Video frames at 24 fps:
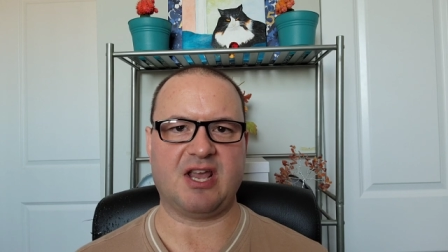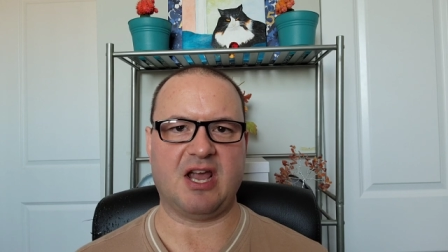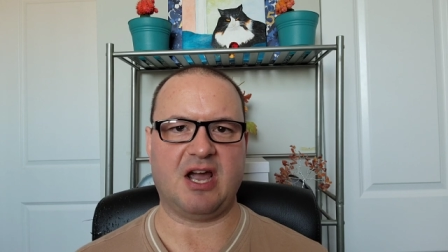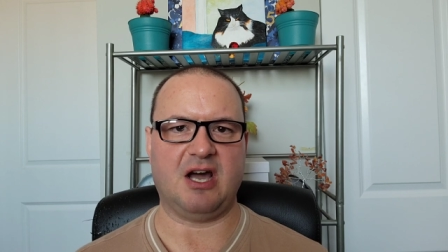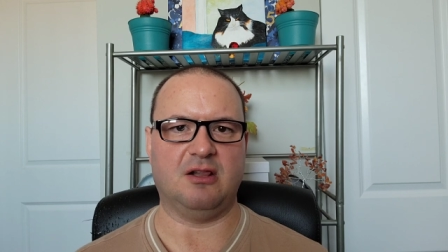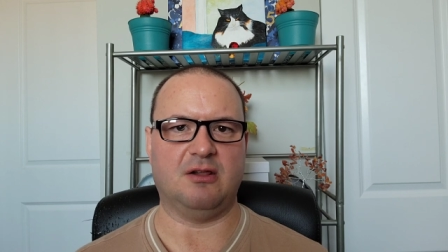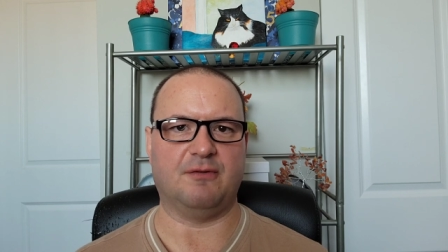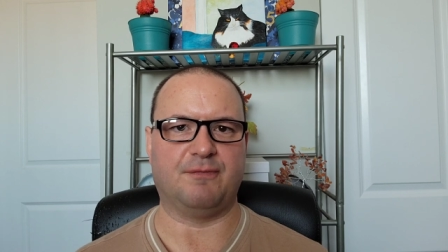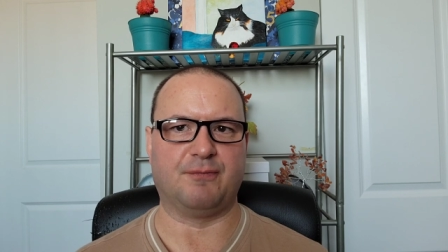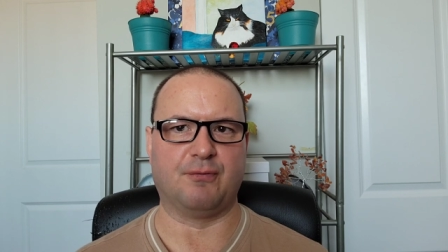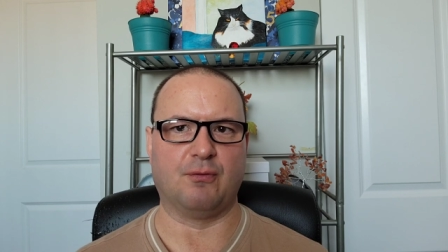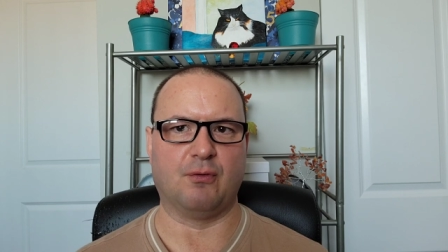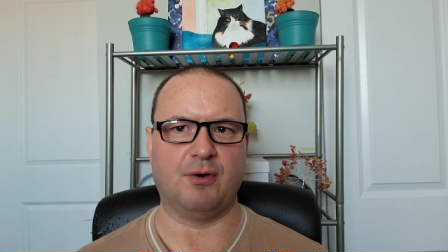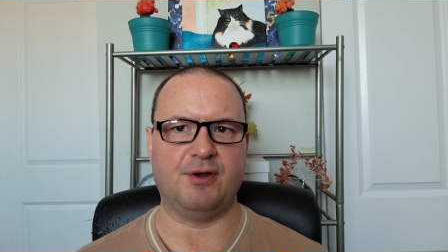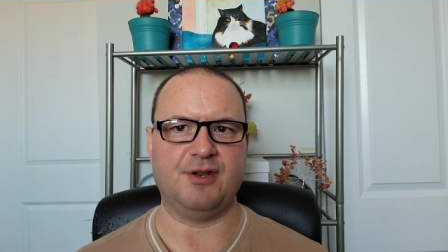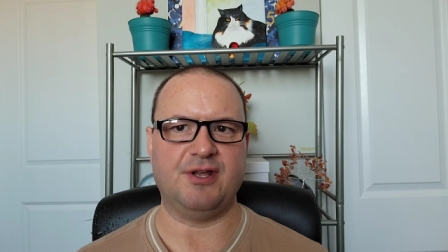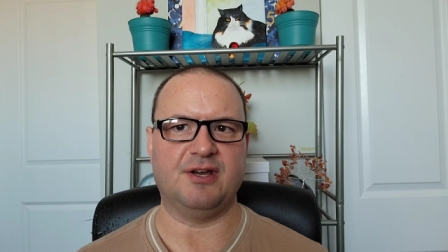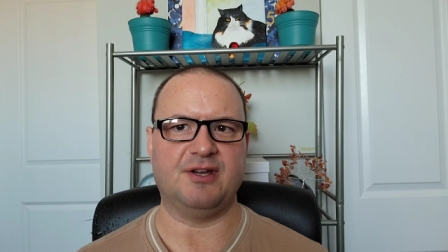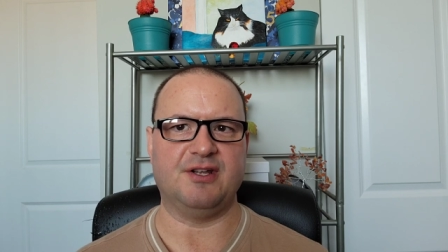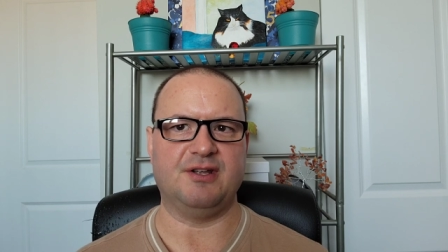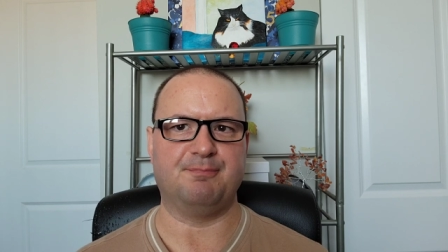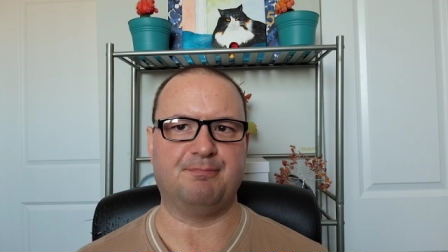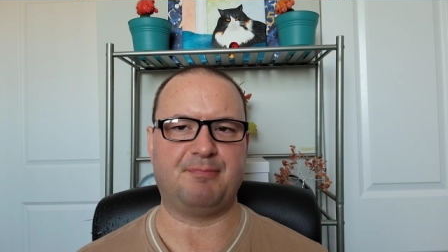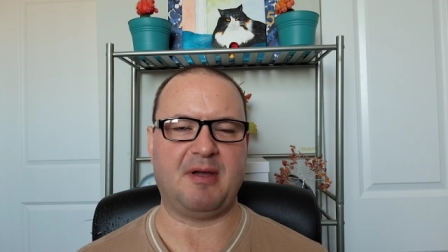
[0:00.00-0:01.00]

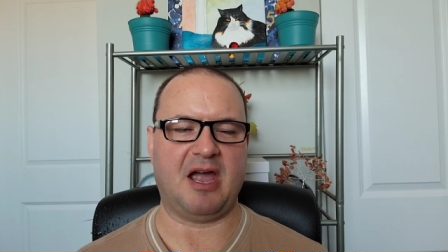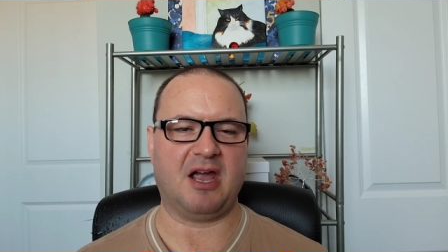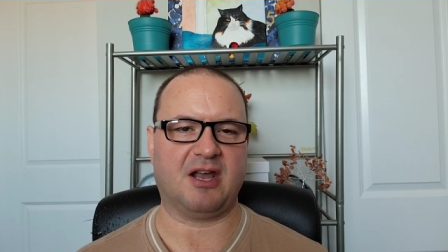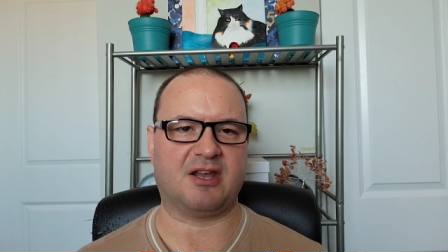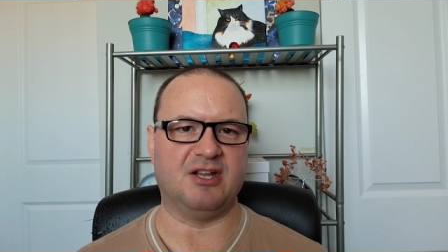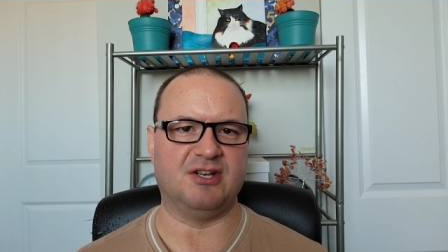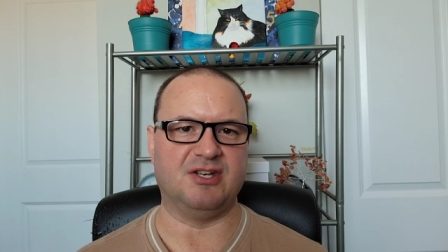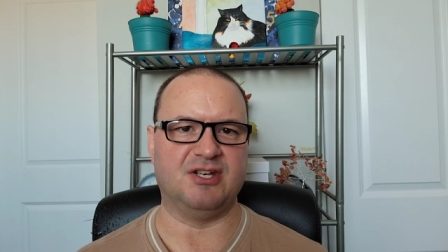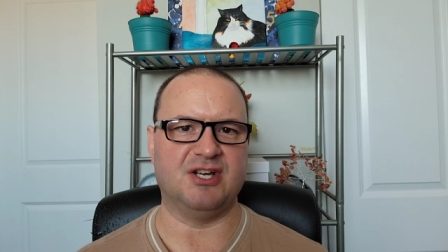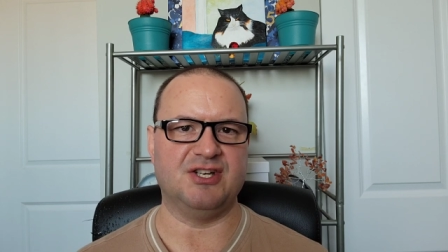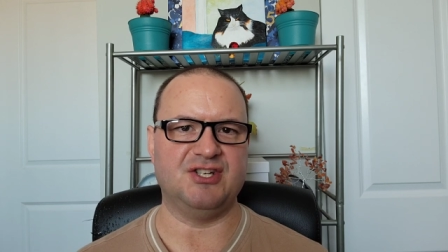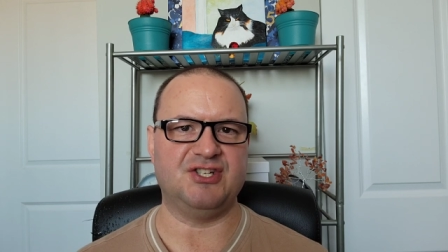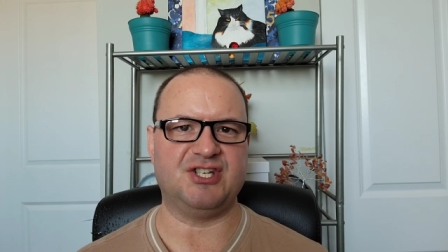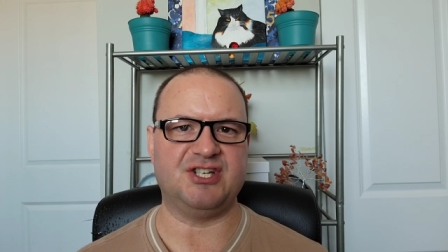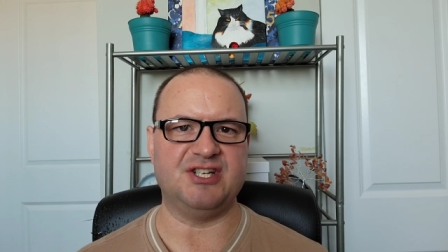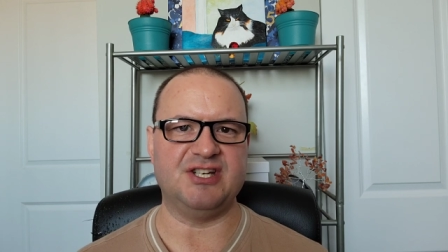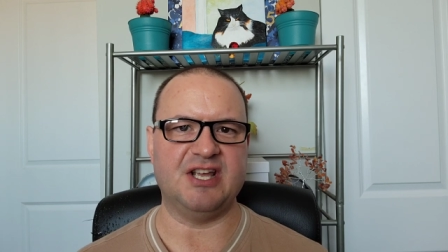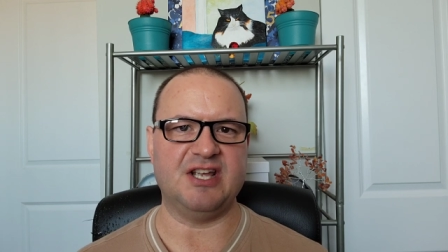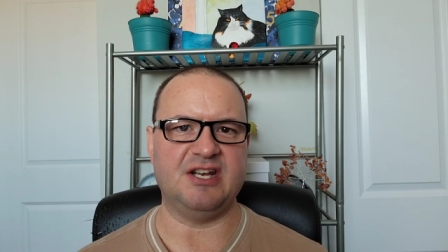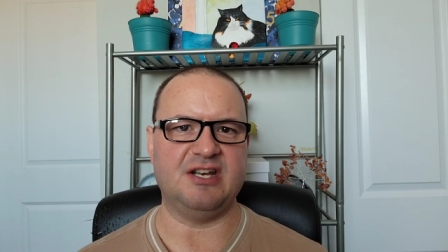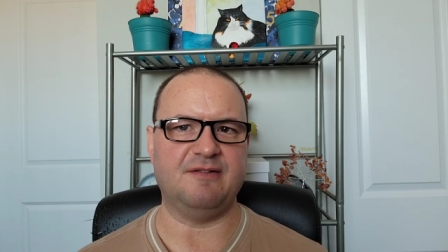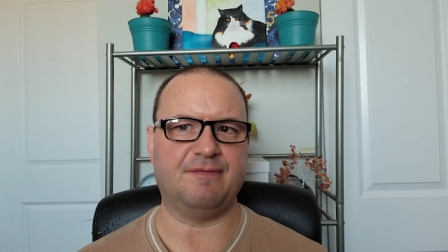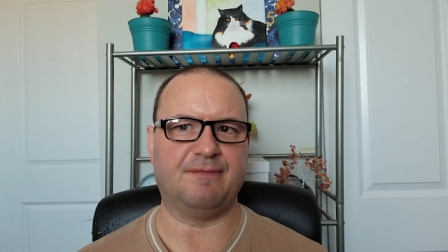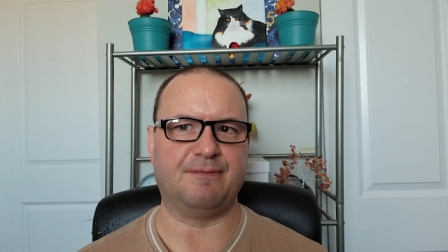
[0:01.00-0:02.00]
California back in
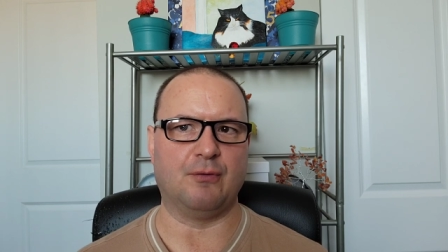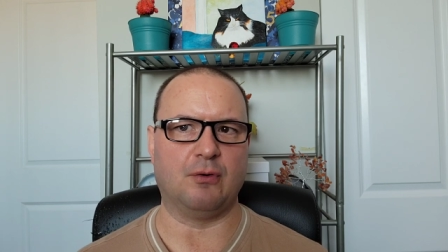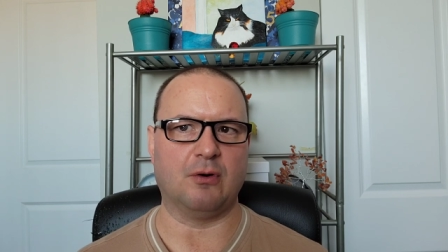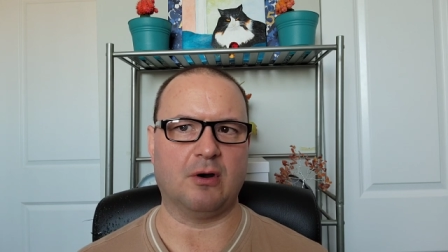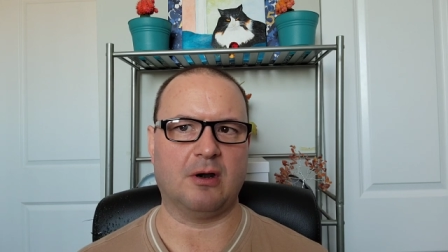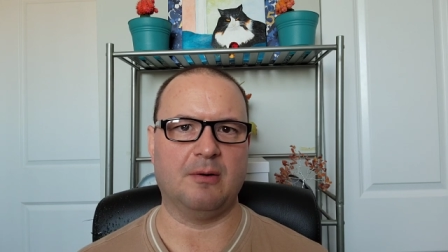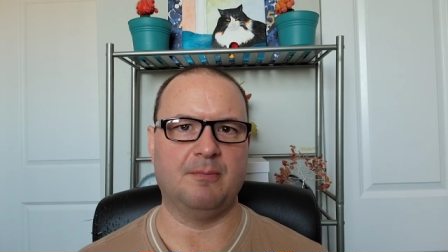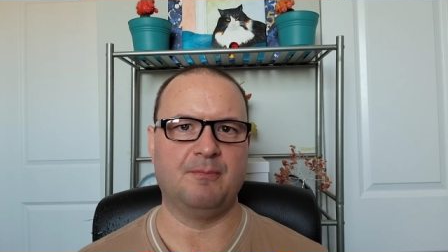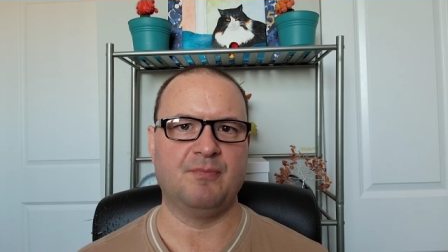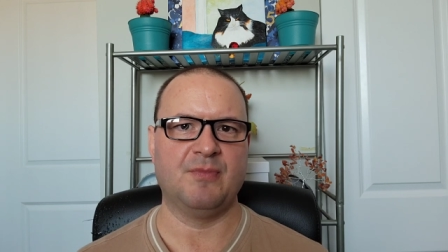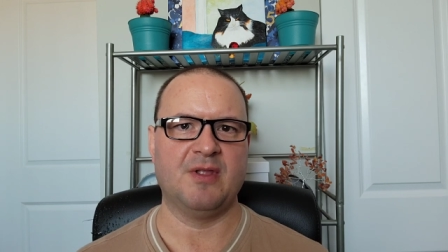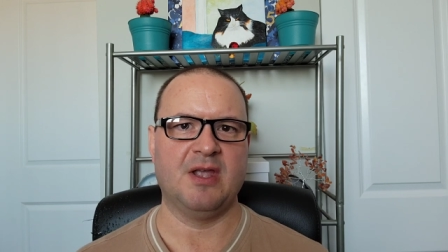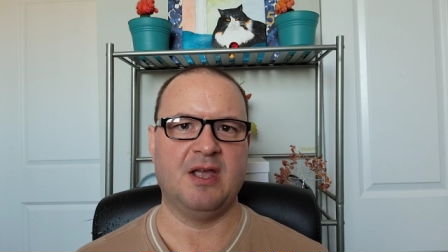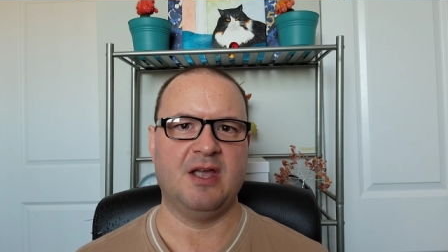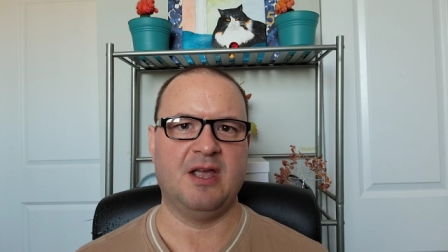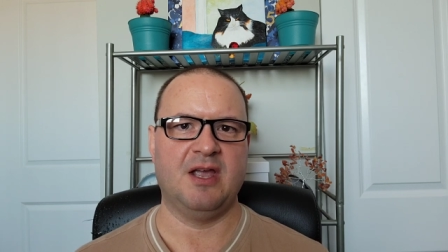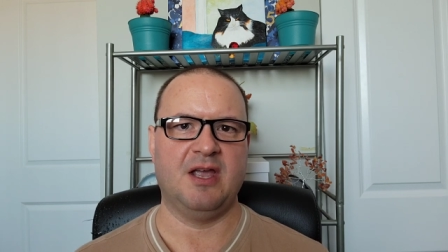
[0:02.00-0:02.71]
nineteen eighty-four